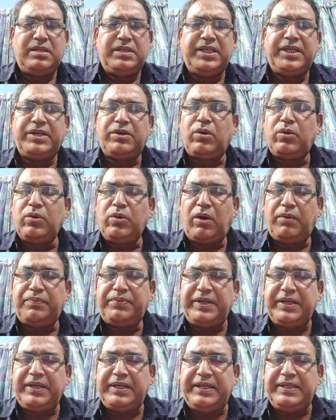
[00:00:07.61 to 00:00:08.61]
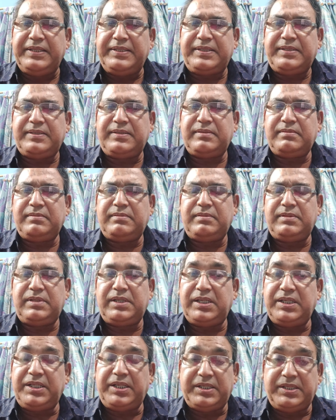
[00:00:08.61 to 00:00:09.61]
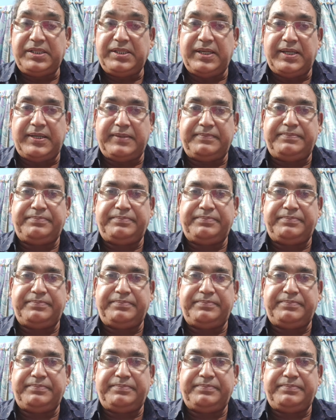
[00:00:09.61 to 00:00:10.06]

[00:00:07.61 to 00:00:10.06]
the role of English in India.